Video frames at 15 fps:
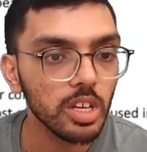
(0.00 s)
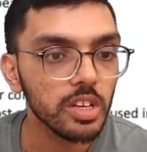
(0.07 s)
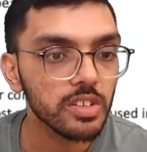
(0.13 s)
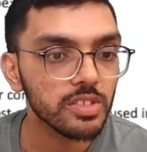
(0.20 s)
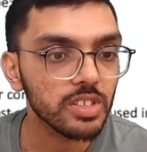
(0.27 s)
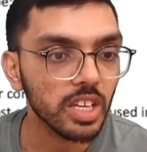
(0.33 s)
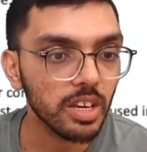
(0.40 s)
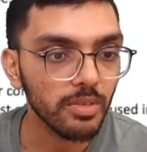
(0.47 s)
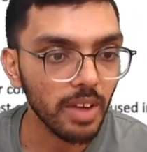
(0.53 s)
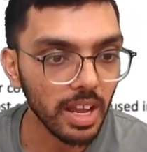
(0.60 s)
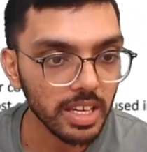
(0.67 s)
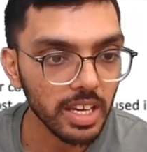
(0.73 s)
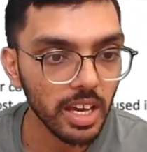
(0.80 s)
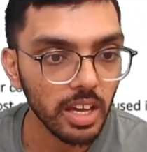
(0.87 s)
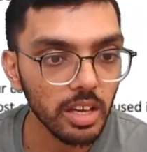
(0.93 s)

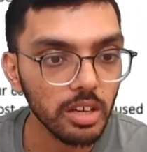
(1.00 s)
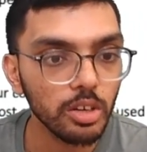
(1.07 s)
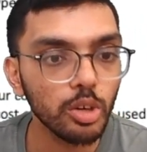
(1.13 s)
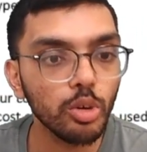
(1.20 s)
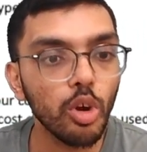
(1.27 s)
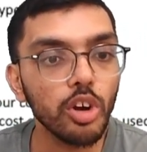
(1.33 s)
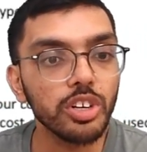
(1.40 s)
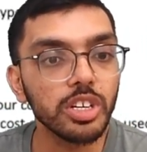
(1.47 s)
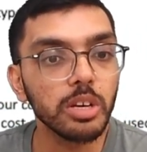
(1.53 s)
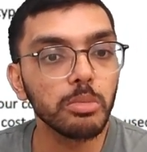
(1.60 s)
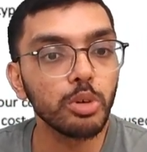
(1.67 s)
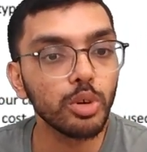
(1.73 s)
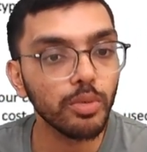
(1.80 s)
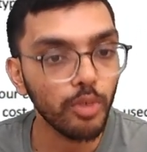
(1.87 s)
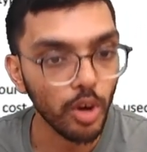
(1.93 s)
Scrivania to
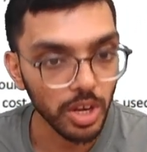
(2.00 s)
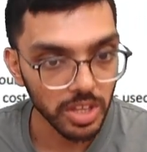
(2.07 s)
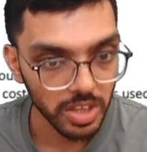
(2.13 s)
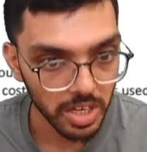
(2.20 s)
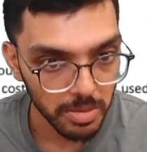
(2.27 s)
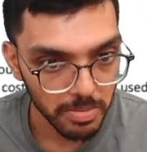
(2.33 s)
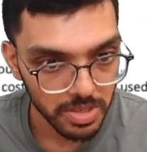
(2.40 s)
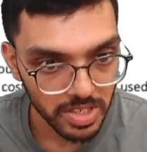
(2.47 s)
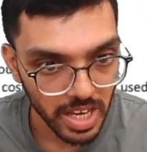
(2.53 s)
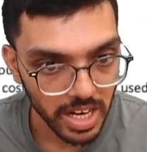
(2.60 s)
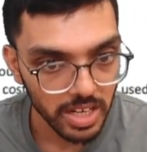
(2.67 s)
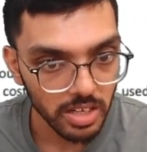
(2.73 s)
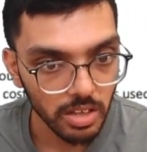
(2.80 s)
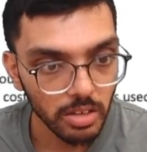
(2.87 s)
contribute 43%,